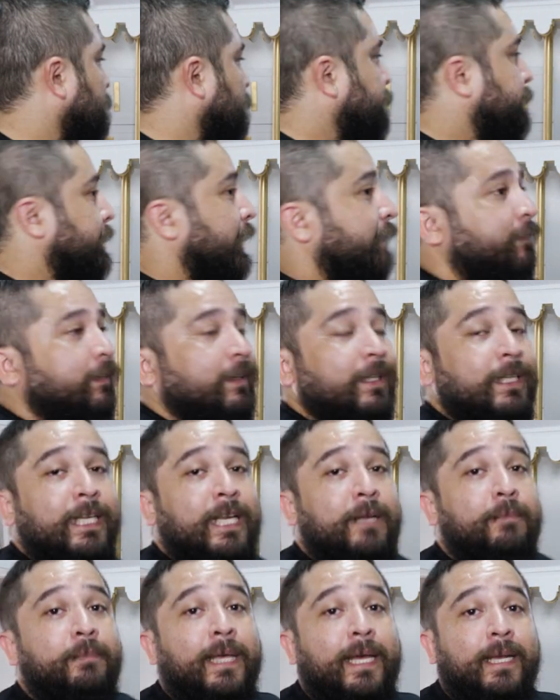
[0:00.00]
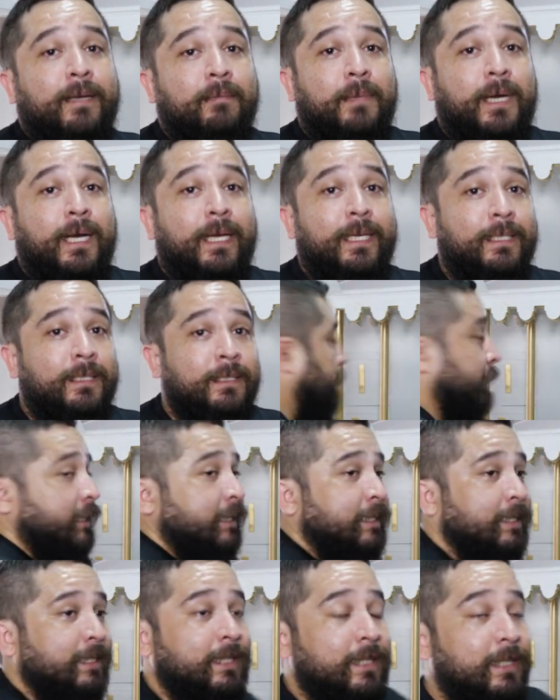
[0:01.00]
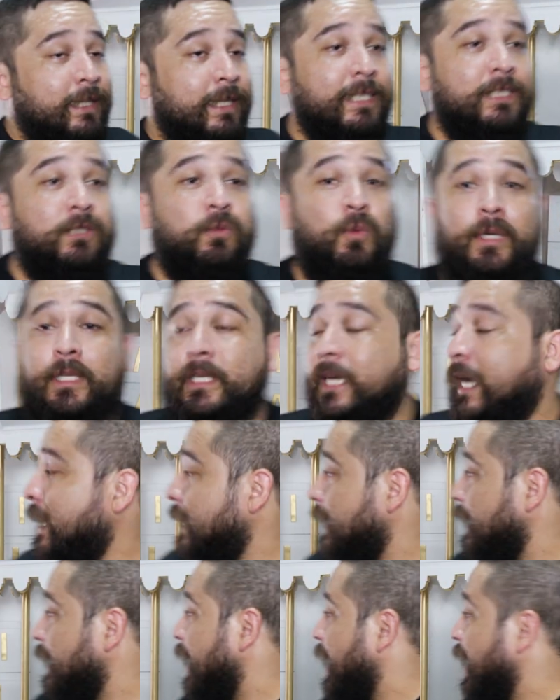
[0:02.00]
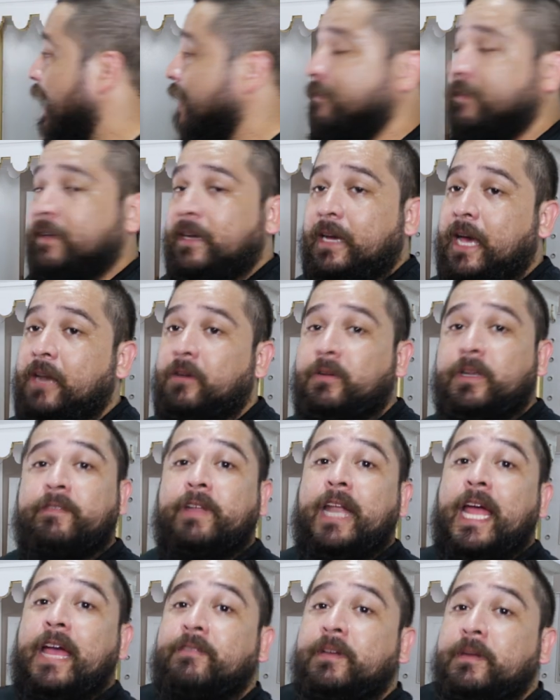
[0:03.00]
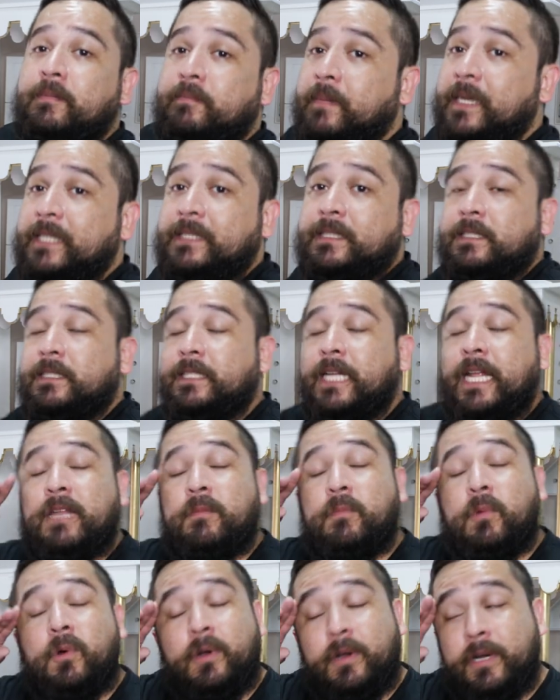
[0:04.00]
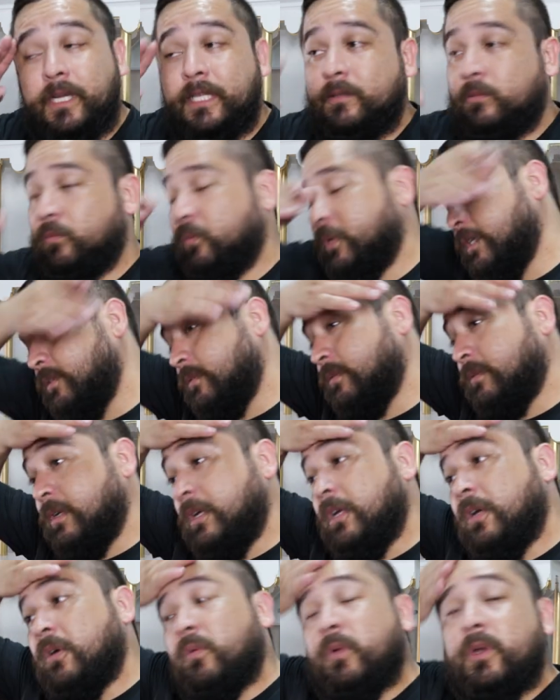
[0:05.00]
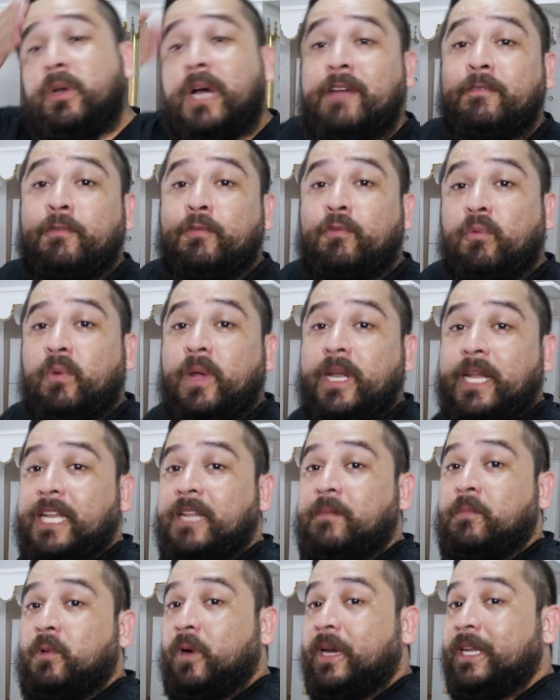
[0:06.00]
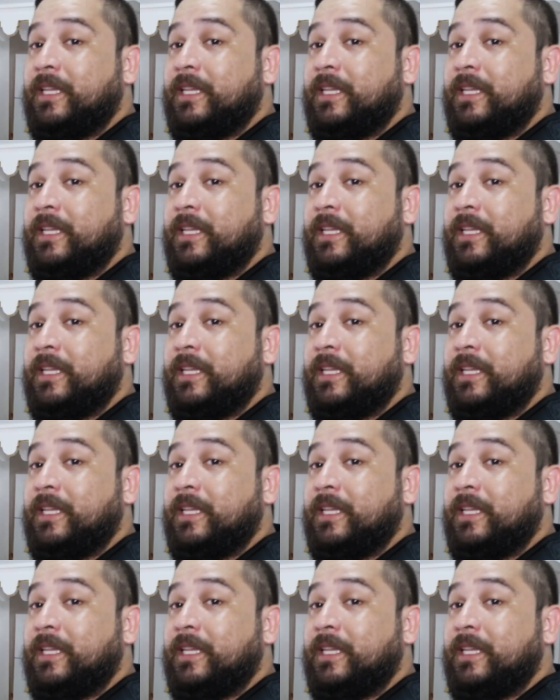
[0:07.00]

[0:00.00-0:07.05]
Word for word: So definitely keep that in mind. But this one, I have it, I don't even have it messaged anymore. Any, we don't, we don't have it for rent anymore,